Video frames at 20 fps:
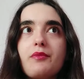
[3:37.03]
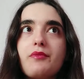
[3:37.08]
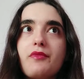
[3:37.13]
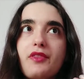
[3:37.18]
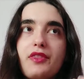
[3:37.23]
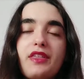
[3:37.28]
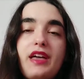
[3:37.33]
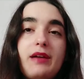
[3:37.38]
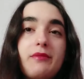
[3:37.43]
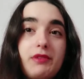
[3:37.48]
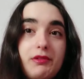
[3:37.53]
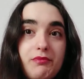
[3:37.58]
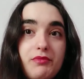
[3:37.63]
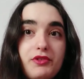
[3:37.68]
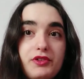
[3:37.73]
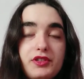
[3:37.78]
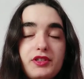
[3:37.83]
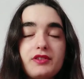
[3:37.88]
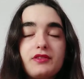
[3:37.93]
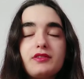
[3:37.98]
them in
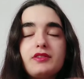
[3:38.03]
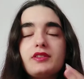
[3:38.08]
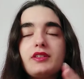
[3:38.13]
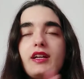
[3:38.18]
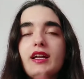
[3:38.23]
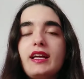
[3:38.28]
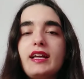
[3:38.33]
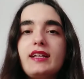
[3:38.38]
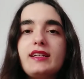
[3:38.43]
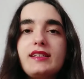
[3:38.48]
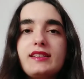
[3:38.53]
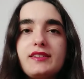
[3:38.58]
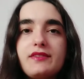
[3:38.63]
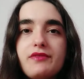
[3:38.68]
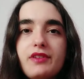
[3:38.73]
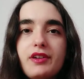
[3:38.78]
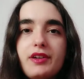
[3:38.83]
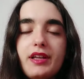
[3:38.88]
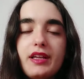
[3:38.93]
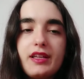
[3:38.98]
particular, and it's
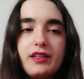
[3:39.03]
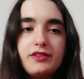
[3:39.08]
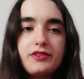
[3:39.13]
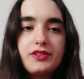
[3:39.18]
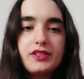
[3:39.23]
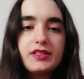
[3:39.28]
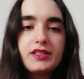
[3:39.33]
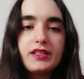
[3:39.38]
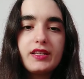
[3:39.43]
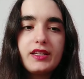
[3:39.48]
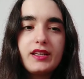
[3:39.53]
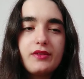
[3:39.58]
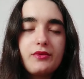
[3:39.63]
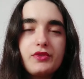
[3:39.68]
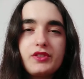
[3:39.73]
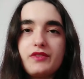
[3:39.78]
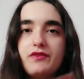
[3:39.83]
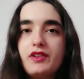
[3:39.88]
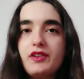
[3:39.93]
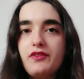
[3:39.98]
very interesting. It
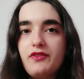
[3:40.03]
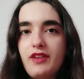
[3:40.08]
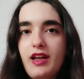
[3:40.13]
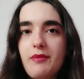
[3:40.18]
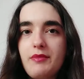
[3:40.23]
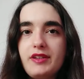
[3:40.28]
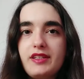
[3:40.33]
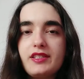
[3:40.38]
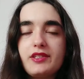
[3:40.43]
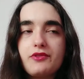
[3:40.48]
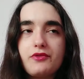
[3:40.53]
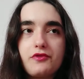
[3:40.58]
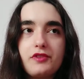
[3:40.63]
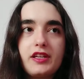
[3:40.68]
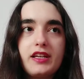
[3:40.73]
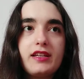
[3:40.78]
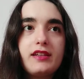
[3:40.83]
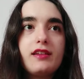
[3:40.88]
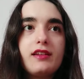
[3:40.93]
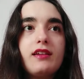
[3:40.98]
was a very feminist
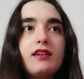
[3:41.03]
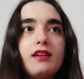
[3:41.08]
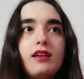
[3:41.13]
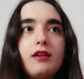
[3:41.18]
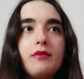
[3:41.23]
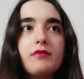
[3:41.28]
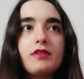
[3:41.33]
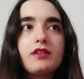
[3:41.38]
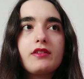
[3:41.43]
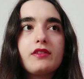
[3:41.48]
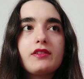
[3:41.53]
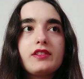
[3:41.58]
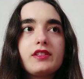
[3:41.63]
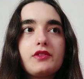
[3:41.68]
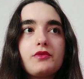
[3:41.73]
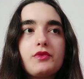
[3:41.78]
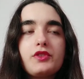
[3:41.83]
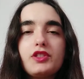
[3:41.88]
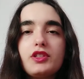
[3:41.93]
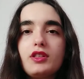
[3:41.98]
read because it
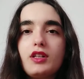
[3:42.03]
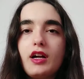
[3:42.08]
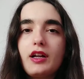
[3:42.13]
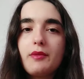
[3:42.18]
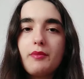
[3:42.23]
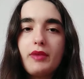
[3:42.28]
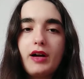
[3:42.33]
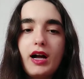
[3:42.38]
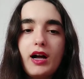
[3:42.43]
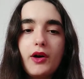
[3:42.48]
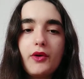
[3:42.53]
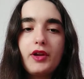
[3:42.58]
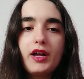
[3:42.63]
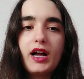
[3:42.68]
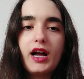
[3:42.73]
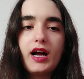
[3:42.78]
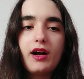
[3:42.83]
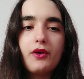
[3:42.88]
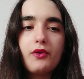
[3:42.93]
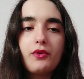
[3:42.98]
was a lot about
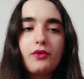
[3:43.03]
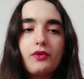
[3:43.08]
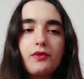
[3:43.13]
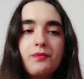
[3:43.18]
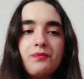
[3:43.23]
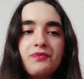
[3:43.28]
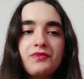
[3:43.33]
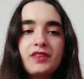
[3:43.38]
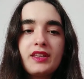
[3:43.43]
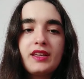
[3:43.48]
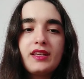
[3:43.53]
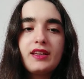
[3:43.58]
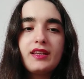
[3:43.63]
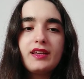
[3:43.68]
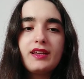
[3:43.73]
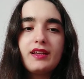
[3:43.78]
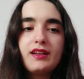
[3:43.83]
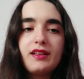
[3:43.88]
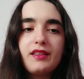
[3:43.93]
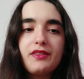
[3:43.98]
how
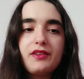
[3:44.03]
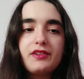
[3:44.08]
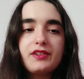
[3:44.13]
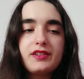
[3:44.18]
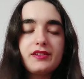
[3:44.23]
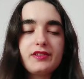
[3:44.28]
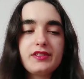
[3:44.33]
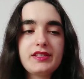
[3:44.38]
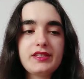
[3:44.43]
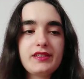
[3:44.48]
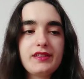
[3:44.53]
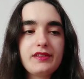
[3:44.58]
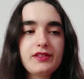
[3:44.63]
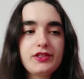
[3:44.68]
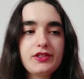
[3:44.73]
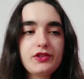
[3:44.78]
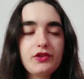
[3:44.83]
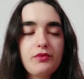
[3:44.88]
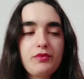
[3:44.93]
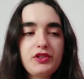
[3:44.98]
there's
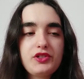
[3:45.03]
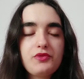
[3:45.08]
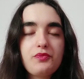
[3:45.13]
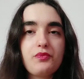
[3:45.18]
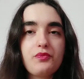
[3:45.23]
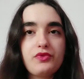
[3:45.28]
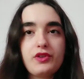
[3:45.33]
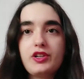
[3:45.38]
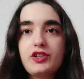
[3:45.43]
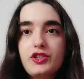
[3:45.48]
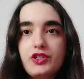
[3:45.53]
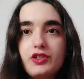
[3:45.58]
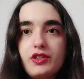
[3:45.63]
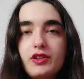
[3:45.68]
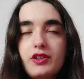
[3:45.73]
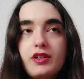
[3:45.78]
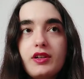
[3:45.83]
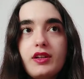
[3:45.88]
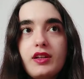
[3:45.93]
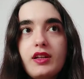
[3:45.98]
so much
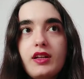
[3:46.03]
pressure